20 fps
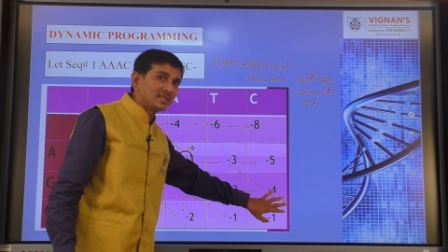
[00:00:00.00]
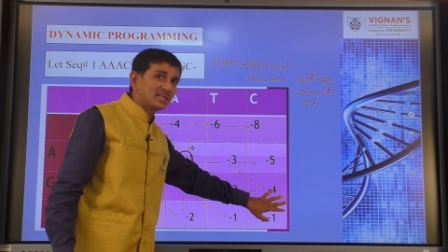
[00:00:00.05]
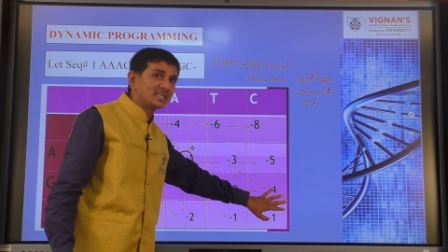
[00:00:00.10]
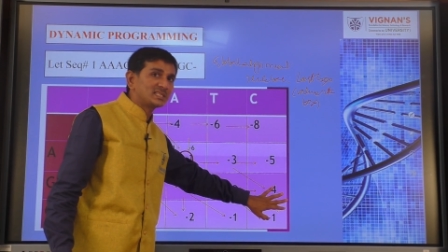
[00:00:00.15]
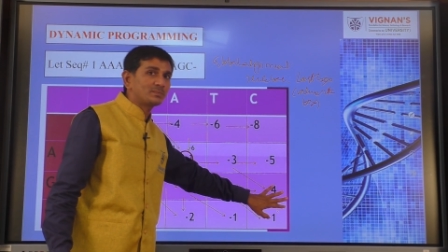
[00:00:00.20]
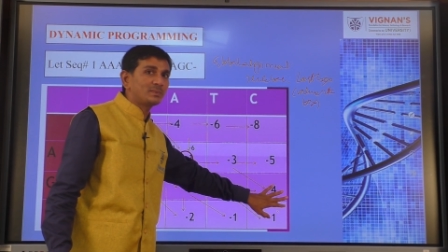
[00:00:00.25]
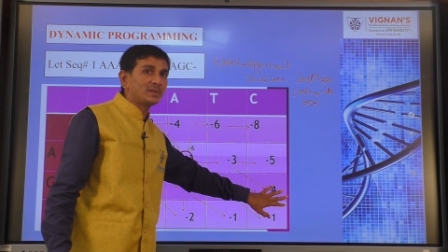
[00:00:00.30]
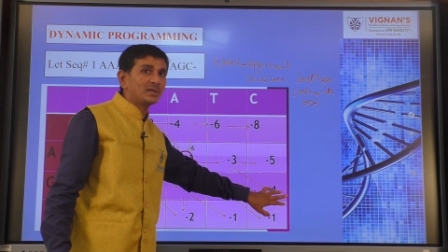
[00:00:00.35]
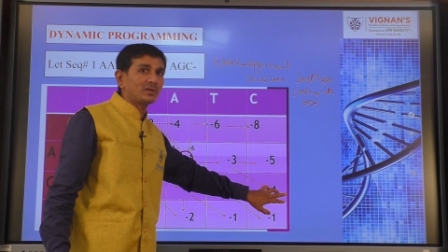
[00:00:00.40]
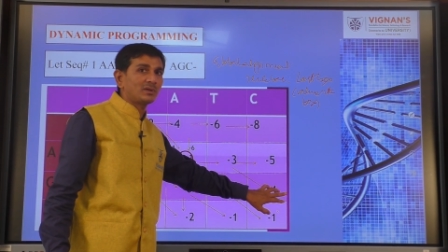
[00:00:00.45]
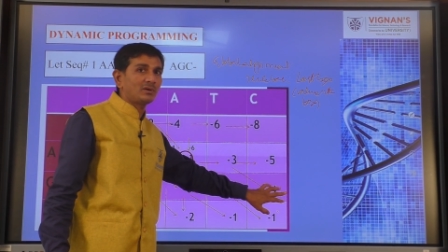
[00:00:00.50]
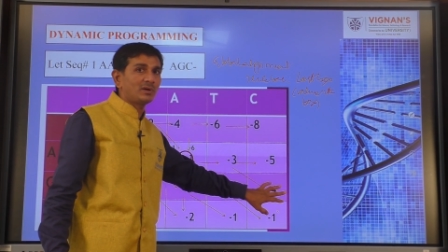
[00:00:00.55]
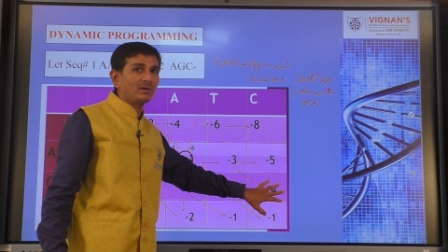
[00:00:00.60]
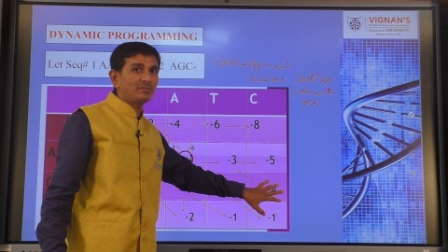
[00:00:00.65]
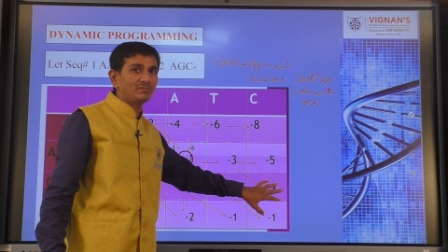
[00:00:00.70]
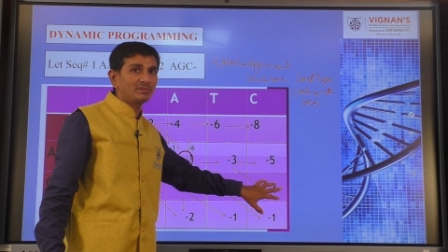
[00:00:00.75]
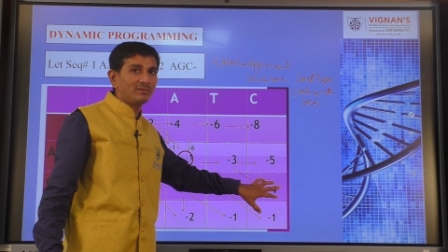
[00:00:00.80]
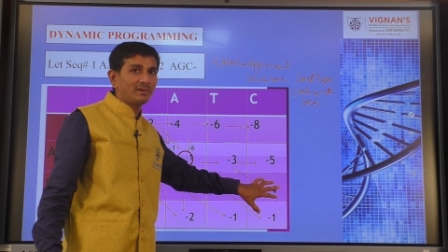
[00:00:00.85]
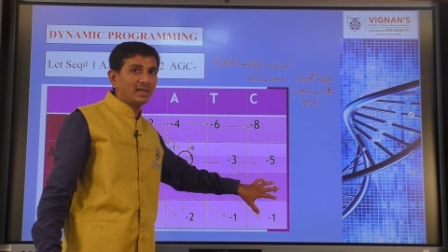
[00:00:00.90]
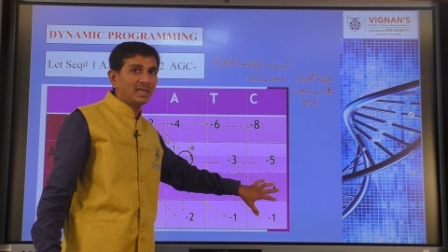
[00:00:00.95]
irrespective
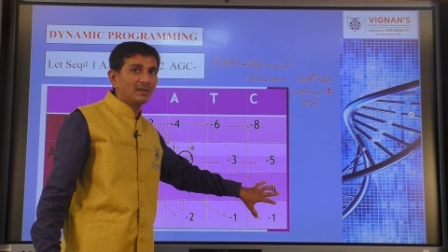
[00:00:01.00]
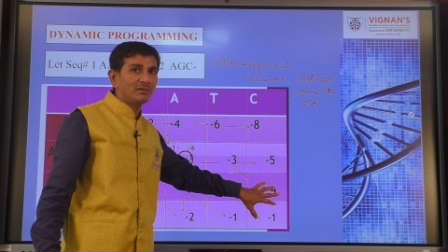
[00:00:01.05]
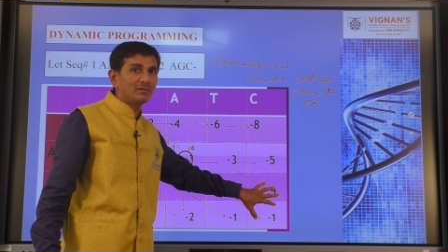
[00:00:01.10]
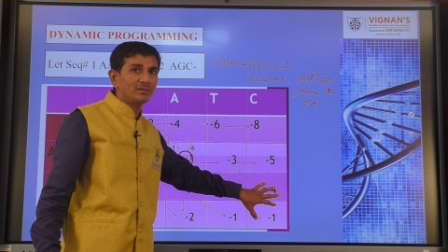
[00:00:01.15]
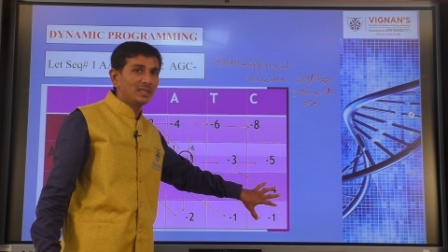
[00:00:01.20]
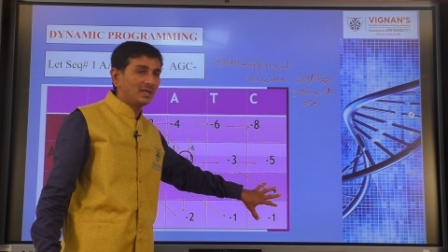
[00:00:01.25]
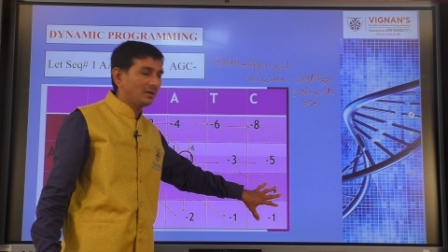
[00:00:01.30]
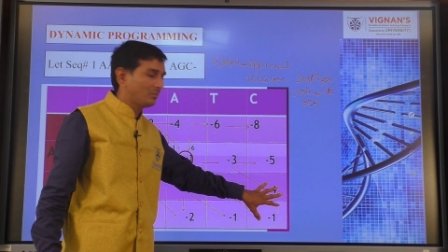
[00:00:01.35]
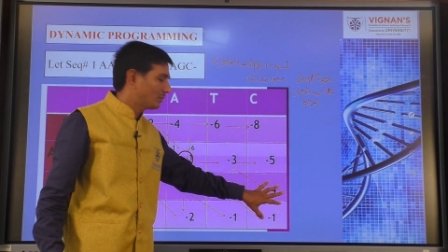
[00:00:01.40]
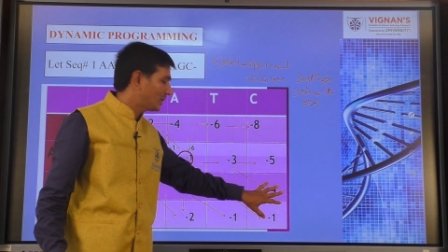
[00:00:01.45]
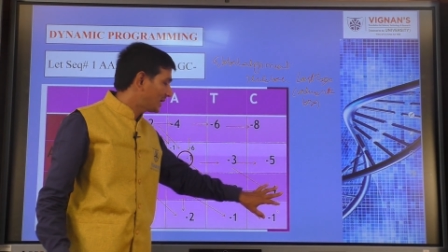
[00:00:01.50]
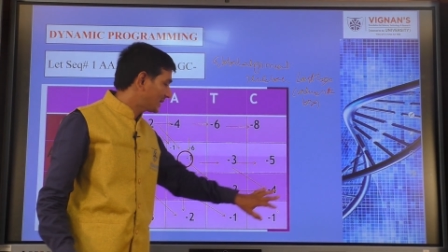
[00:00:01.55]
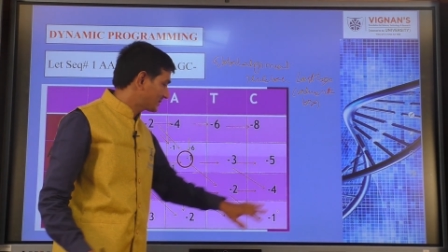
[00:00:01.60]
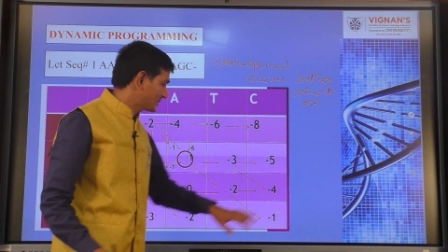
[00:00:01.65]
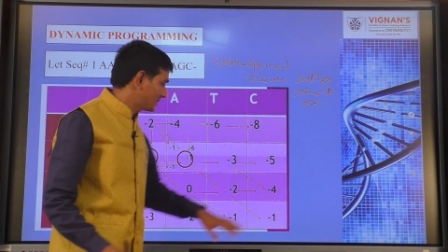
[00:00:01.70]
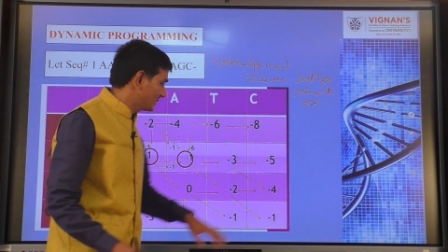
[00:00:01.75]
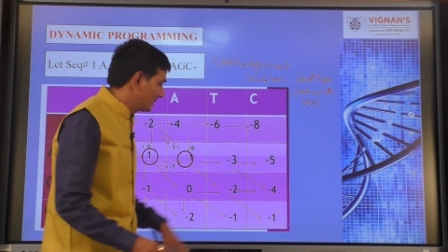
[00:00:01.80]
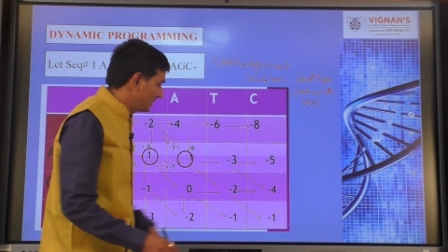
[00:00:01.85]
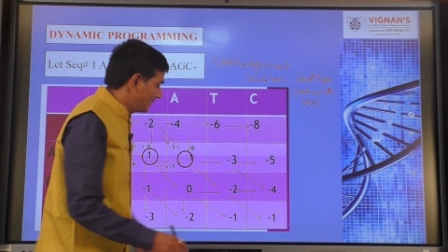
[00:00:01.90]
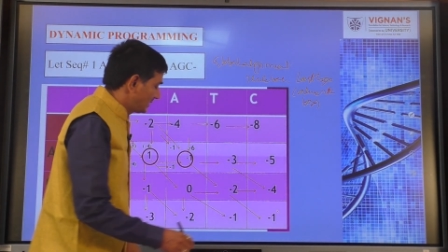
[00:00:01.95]
of the value in the
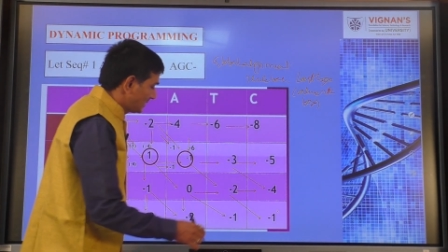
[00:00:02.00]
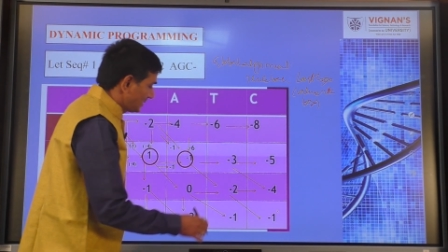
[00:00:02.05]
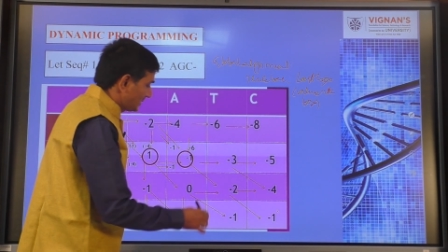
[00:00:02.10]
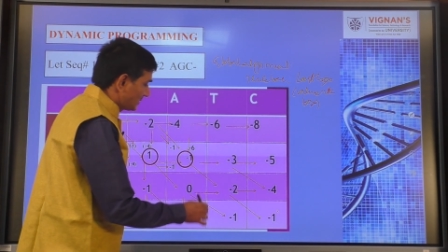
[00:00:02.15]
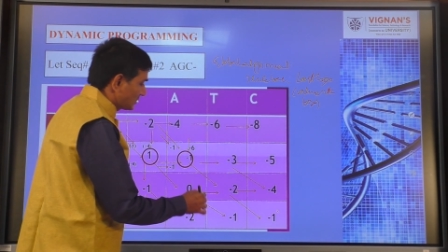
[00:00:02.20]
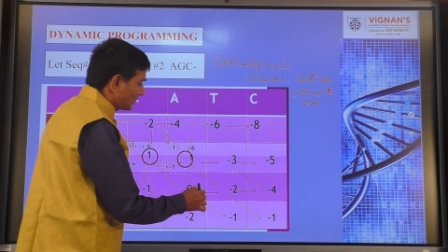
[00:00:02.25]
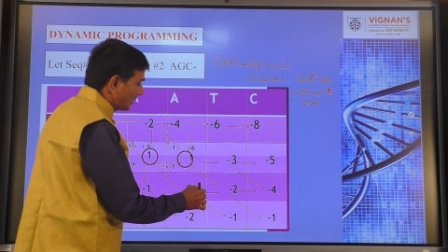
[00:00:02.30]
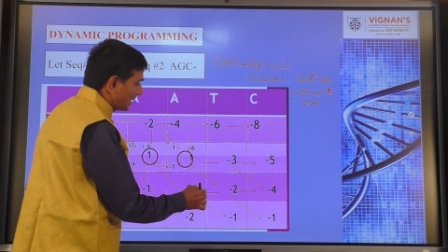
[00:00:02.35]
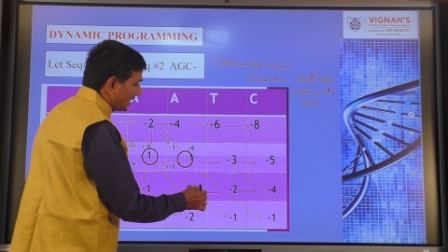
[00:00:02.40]
box. So,